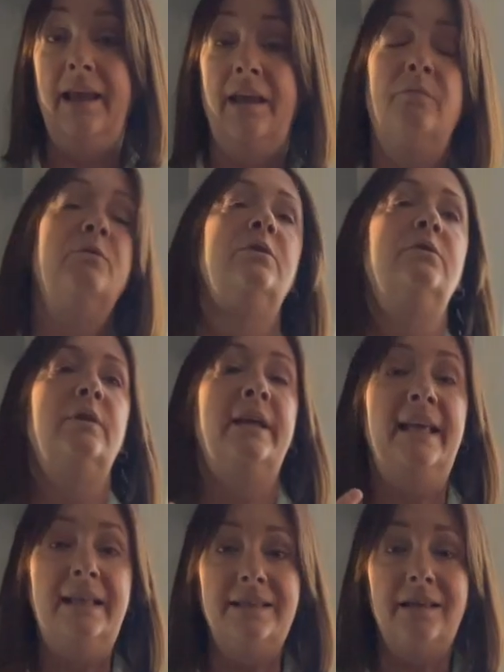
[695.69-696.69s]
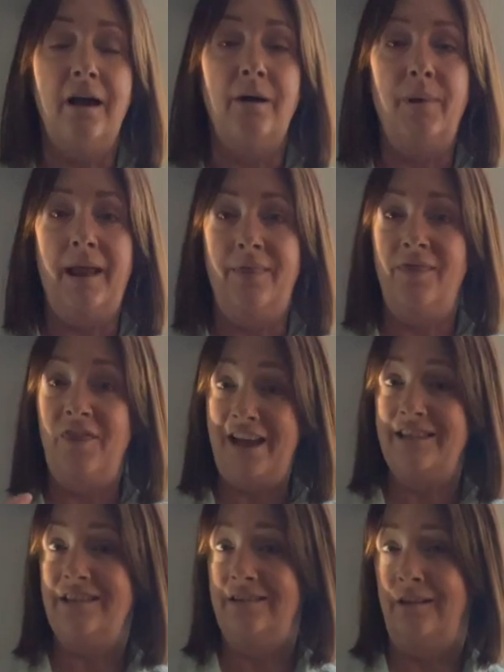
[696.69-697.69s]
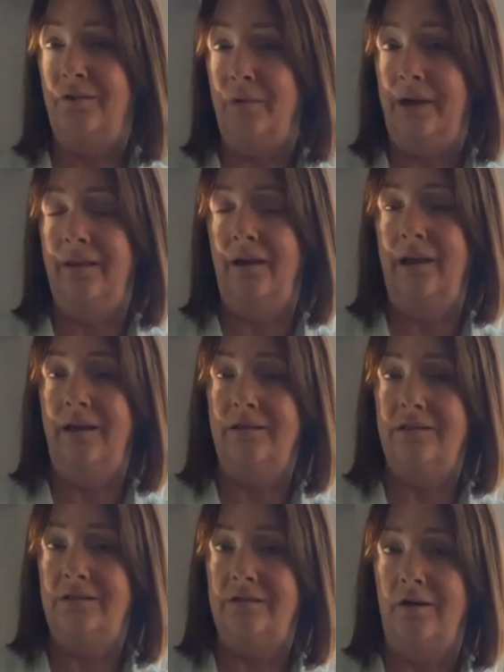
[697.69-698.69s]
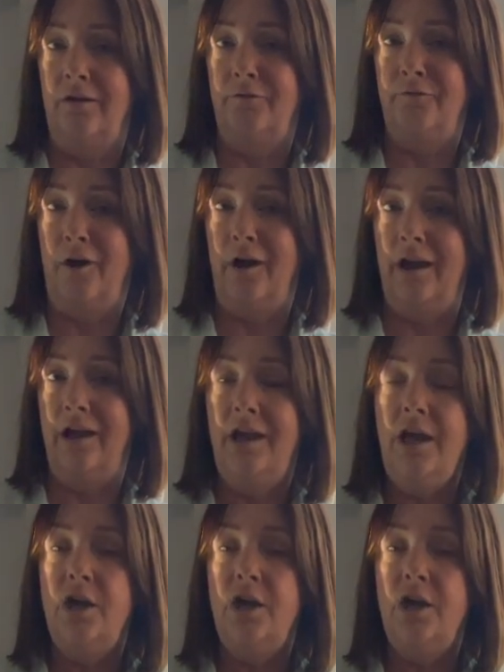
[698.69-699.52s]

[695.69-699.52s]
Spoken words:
It will heat up, and that's another way that it can start a fire.